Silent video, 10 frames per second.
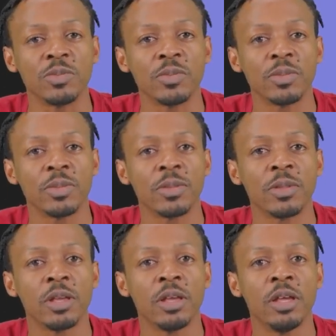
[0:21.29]

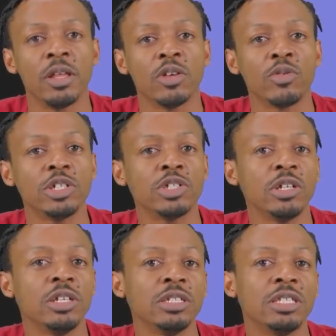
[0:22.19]
The
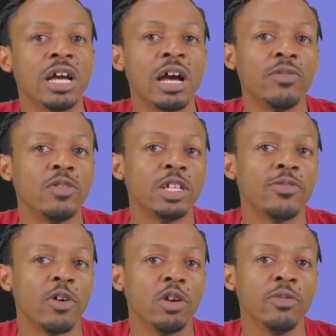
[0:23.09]
question is the average
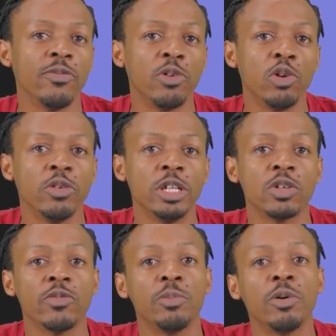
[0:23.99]
volume flow rate
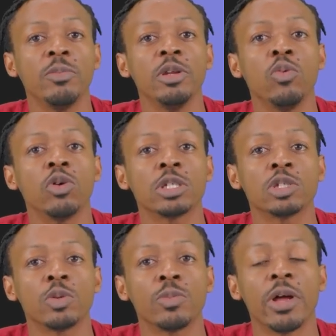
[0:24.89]
of a public water
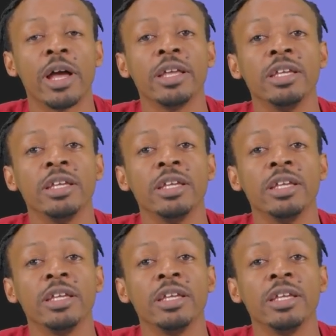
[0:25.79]
supply